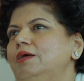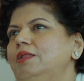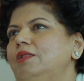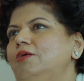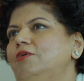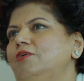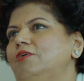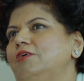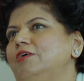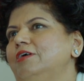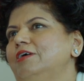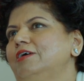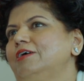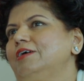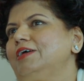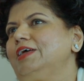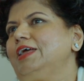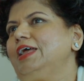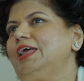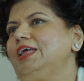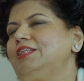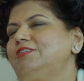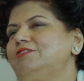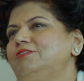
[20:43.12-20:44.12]
Look,
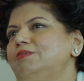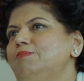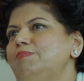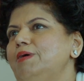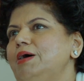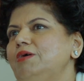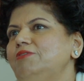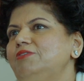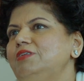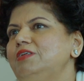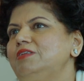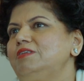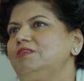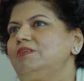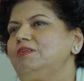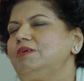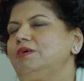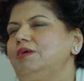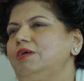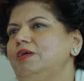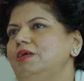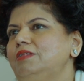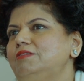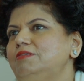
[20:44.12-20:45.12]
it's about
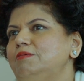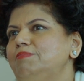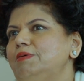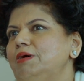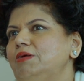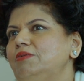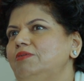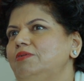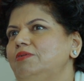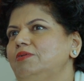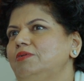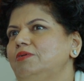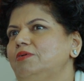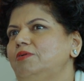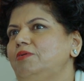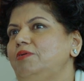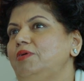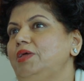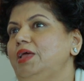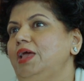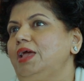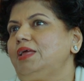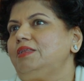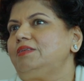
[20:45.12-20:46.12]

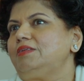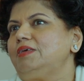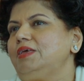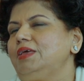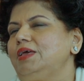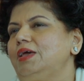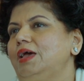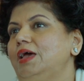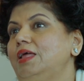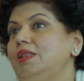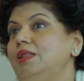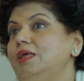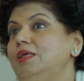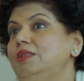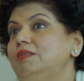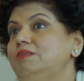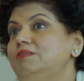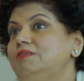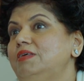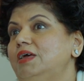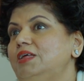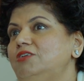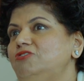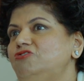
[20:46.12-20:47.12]
creating an
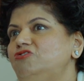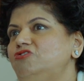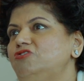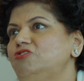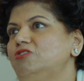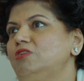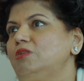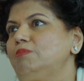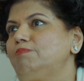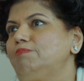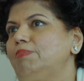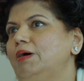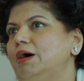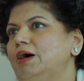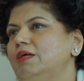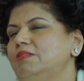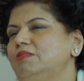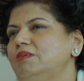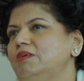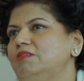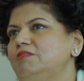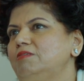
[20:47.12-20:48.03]
intentional path.